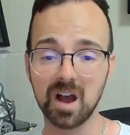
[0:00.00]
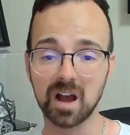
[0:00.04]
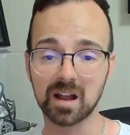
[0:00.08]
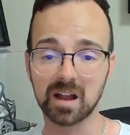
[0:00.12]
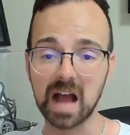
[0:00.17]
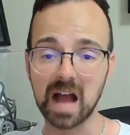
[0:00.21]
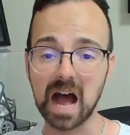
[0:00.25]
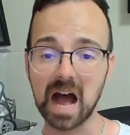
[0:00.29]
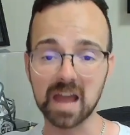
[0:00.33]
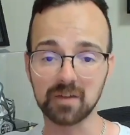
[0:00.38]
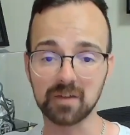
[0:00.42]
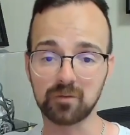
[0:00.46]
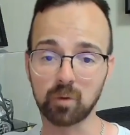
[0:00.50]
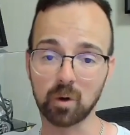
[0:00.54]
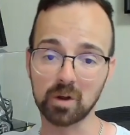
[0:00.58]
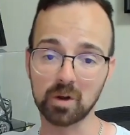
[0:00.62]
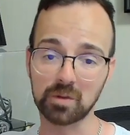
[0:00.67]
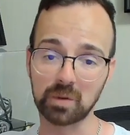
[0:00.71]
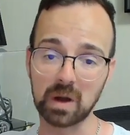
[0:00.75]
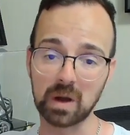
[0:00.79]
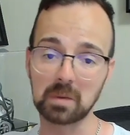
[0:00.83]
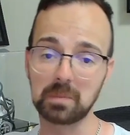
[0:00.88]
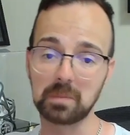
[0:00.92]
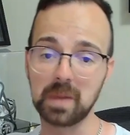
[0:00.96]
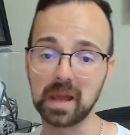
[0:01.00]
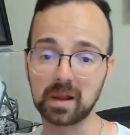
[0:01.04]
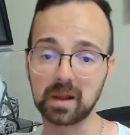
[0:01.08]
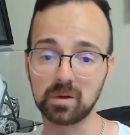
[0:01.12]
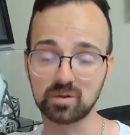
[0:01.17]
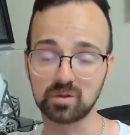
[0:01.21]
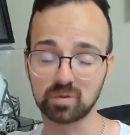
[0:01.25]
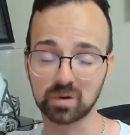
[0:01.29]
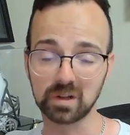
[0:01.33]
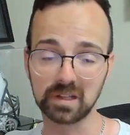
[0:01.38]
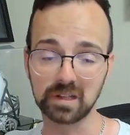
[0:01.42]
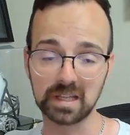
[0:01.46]
guy, 4th-round pick,
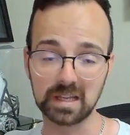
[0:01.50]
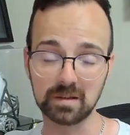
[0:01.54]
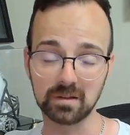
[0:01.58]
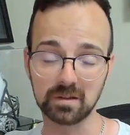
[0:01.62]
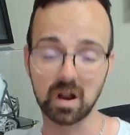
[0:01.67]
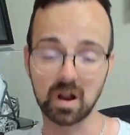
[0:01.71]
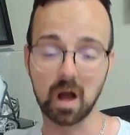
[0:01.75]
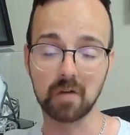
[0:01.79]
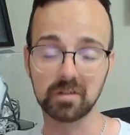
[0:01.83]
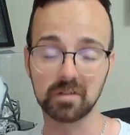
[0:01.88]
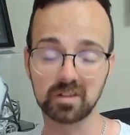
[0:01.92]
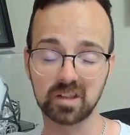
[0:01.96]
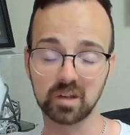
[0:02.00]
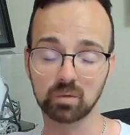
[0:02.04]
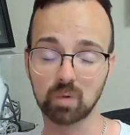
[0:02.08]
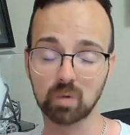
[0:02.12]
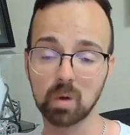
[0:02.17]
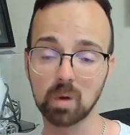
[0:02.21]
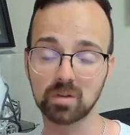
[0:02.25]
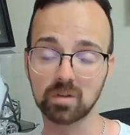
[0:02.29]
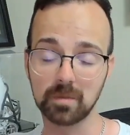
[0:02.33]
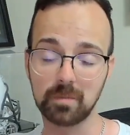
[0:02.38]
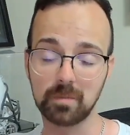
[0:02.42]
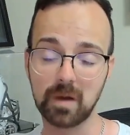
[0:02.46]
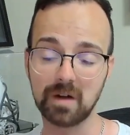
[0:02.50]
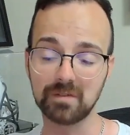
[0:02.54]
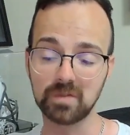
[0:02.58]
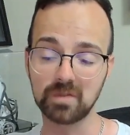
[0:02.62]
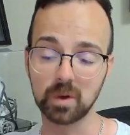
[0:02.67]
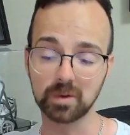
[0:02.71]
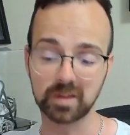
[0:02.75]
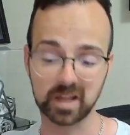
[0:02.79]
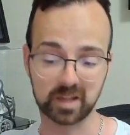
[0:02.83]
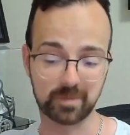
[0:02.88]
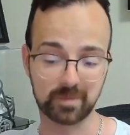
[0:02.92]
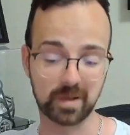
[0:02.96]
who's really, obviously rose above
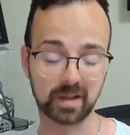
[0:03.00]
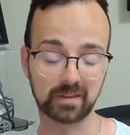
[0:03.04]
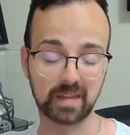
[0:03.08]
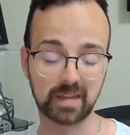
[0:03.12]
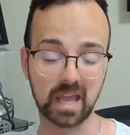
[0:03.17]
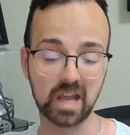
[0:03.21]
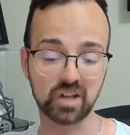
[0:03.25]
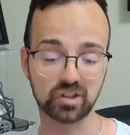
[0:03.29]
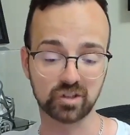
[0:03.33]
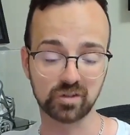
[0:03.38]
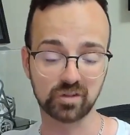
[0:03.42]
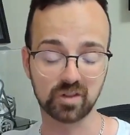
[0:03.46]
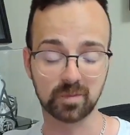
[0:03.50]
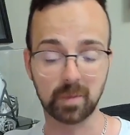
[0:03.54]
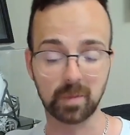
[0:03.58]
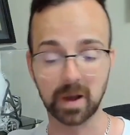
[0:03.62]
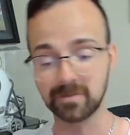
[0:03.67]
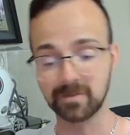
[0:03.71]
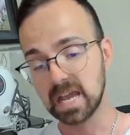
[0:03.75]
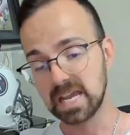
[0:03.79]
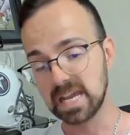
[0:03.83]
those expectations. But